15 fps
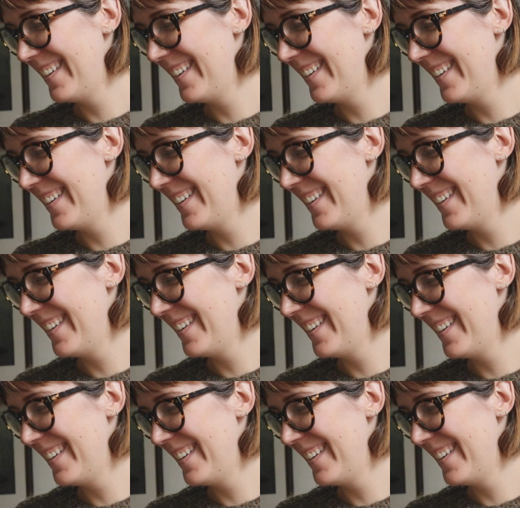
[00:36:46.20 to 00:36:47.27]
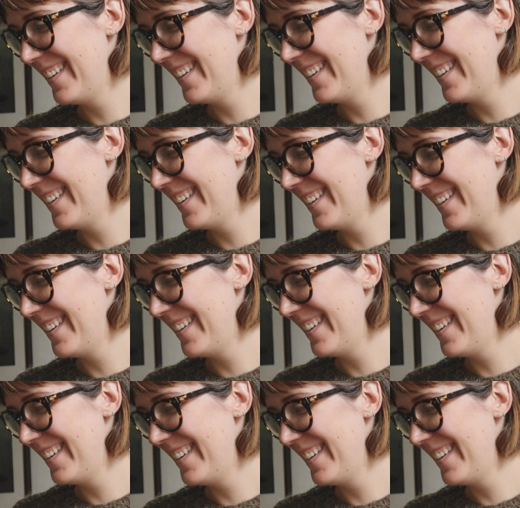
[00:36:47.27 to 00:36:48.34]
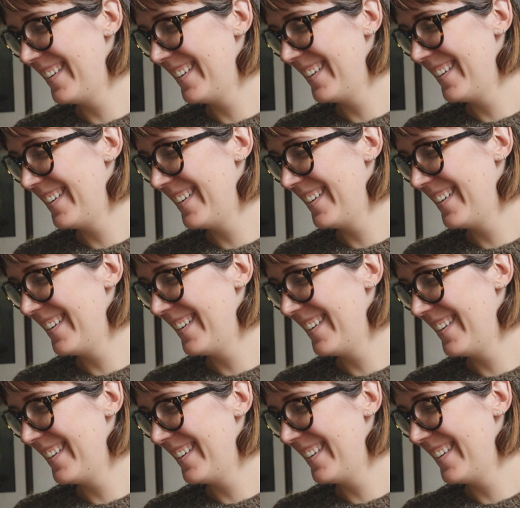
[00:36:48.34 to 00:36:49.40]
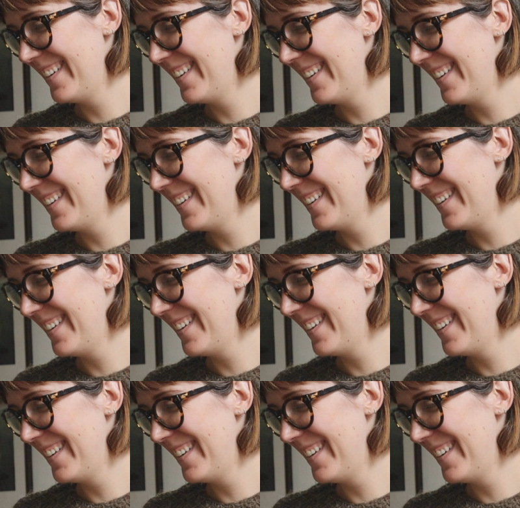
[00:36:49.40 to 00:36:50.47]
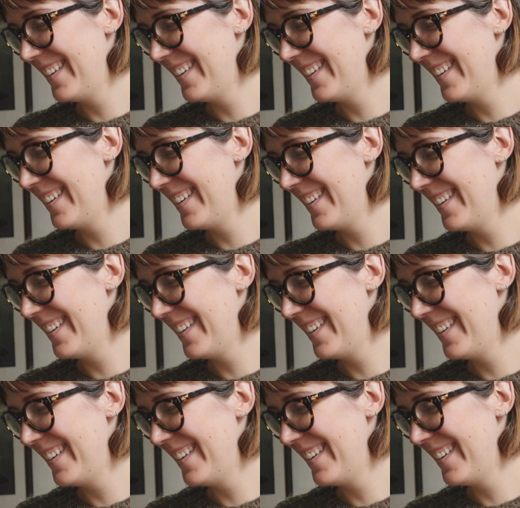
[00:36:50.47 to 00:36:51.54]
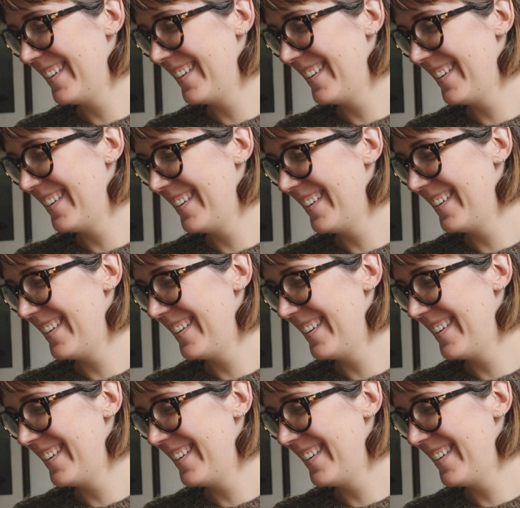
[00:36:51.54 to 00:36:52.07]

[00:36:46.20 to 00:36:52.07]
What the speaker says: Nothing is said.